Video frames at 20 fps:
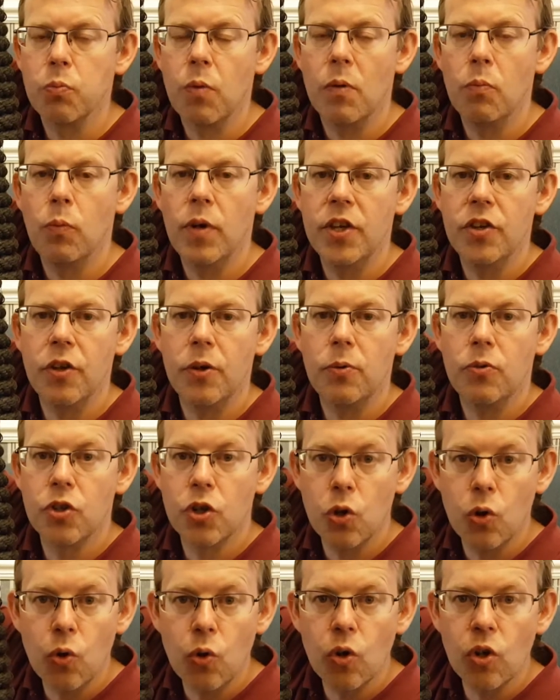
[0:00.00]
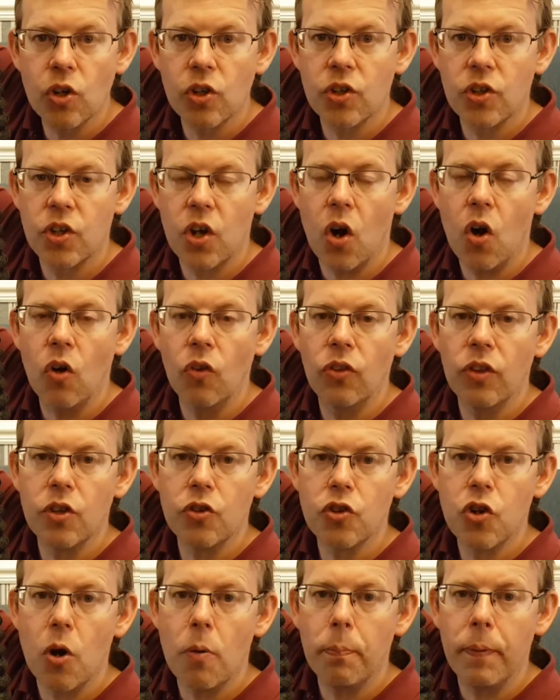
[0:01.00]
when we do talks on the
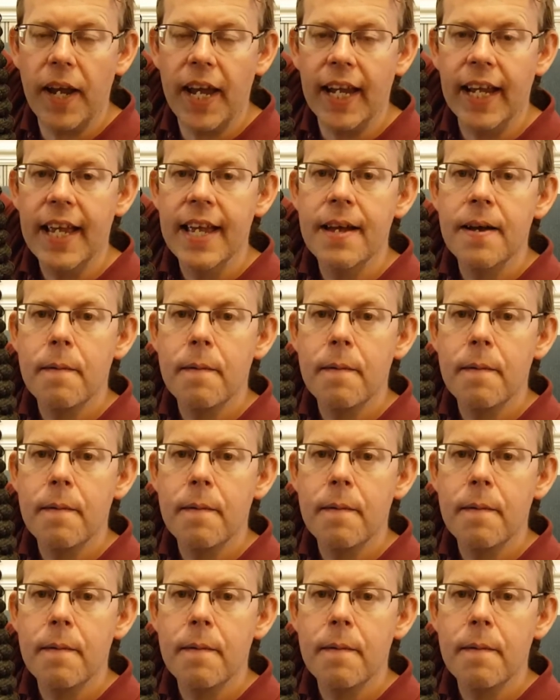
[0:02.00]
topic,